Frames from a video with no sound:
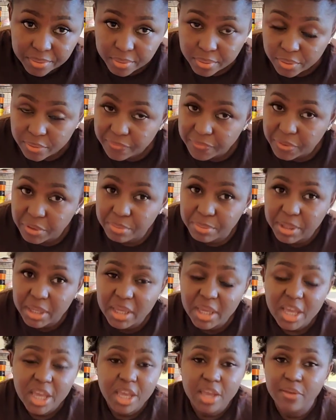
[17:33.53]
You feel
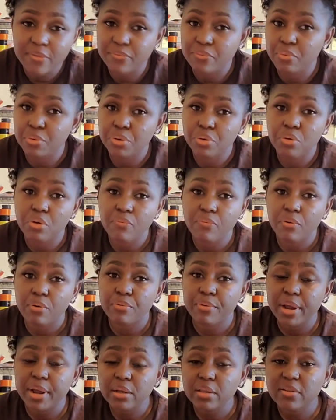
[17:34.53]
me? If you want to go for a
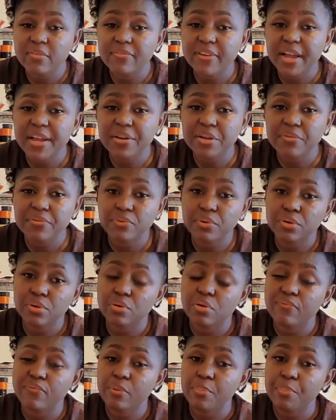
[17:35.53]
regular viner, if you want to
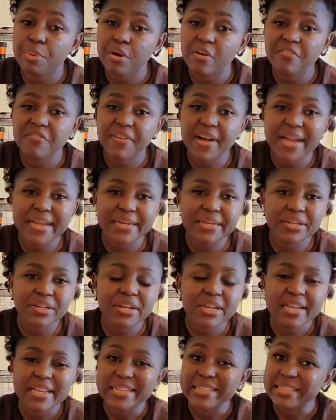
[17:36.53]
go for puff viner,
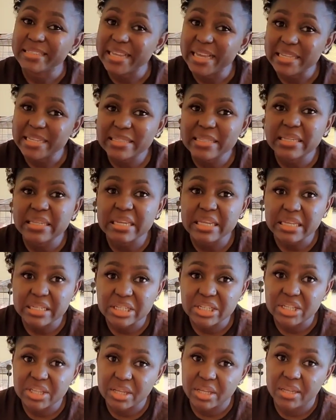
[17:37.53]
that's a
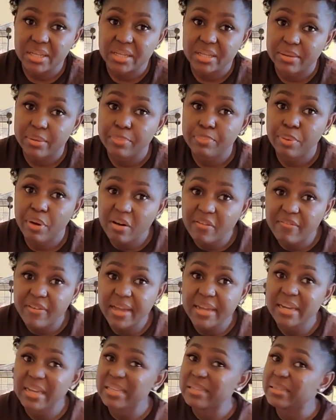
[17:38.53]
niche there. Puff
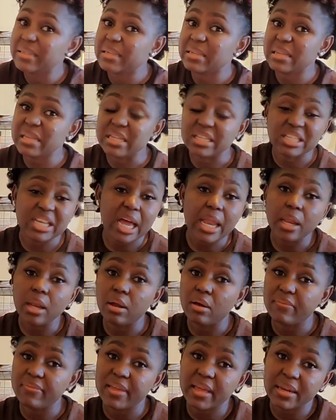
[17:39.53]
viner is a niche. I
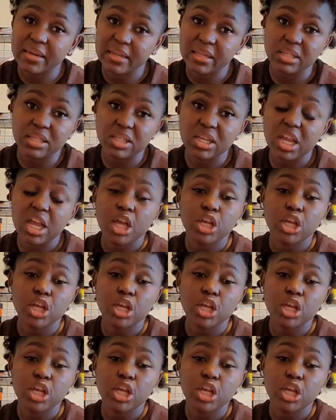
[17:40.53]
love that niche.